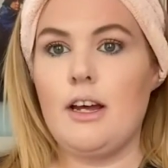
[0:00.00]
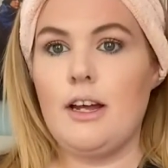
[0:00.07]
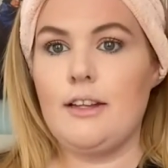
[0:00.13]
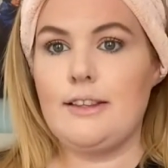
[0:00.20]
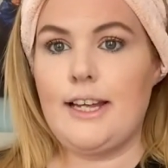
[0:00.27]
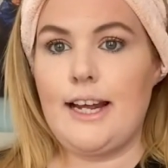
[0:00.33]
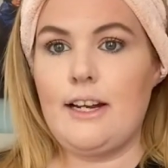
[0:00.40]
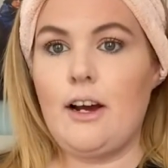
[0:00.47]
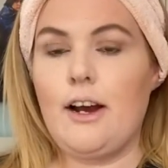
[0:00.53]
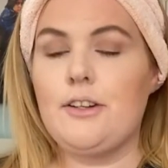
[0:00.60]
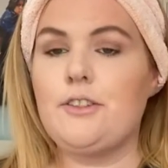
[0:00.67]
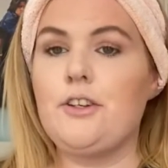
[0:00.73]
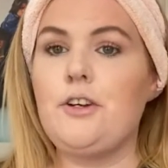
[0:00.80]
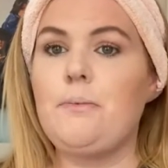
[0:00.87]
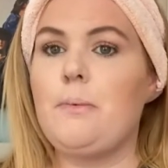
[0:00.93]
Then I
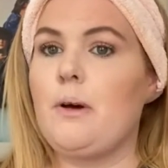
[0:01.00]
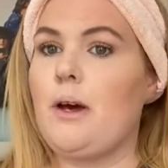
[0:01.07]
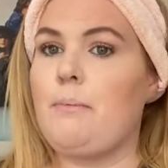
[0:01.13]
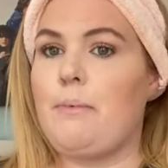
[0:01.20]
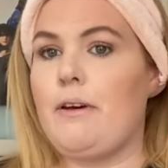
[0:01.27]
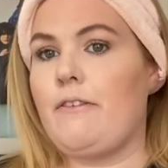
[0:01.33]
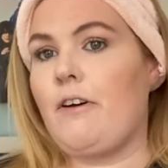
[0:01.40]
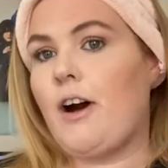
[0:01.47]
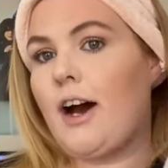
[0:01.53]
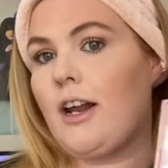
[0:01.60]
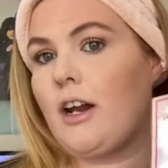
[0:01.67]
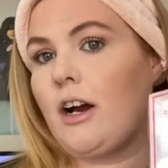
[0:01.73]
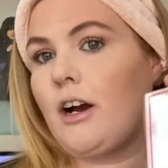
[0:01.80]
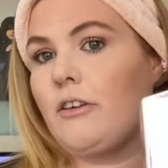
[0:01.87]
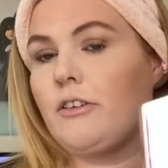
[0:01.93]
do put a bit of highlighter